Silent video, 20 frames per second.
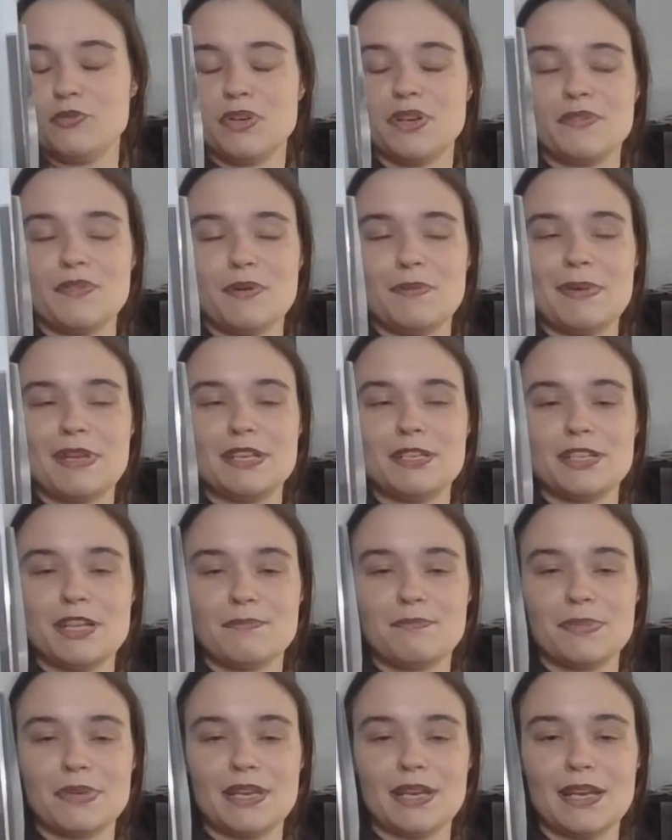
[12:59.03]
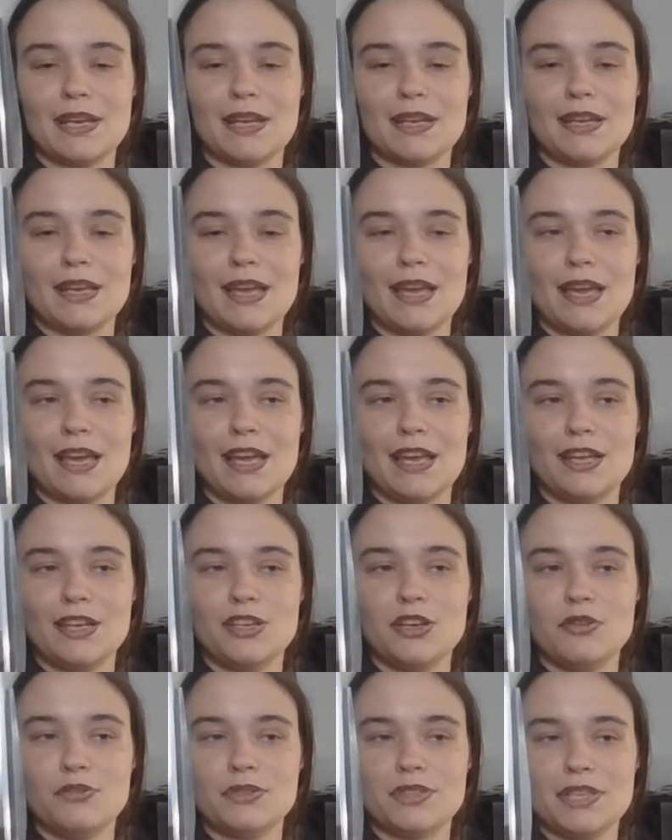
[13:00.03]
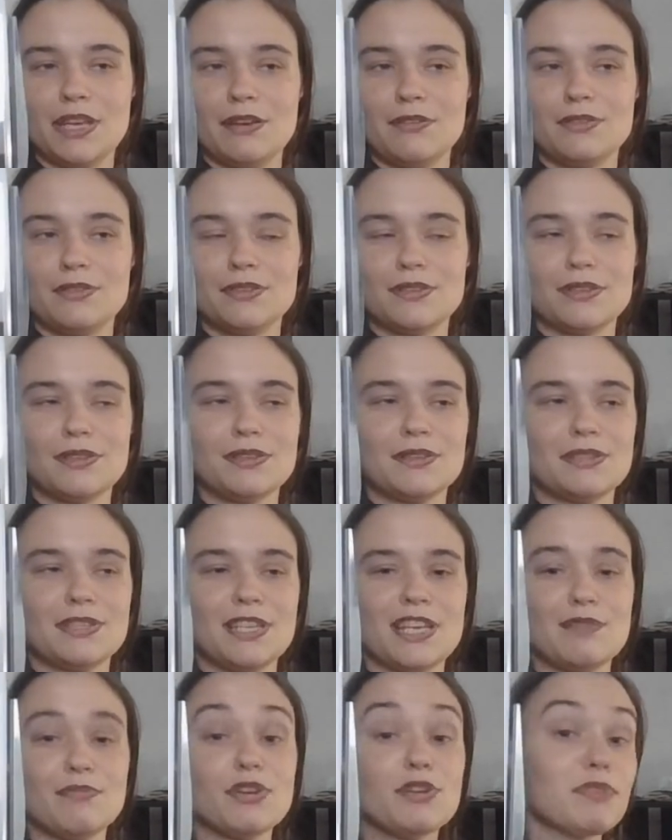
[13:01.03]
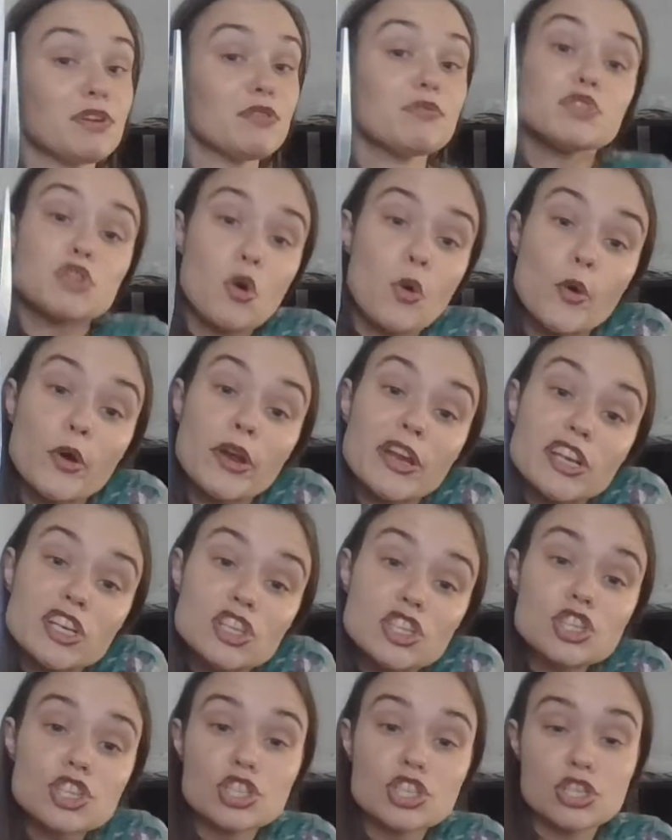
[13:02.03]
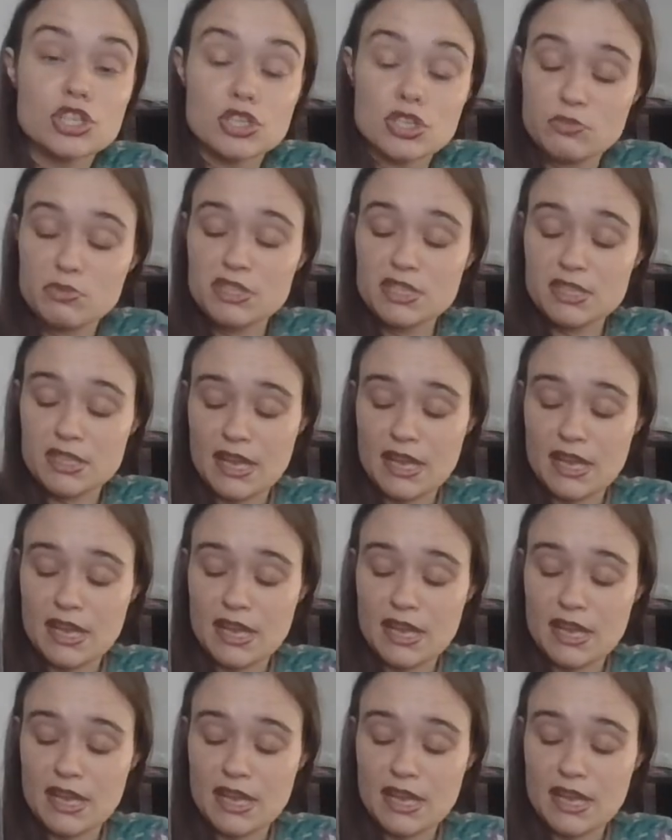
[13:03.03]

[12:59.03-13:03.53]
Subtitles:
one of them ended up getting a no sound saber, but it was orange, so it's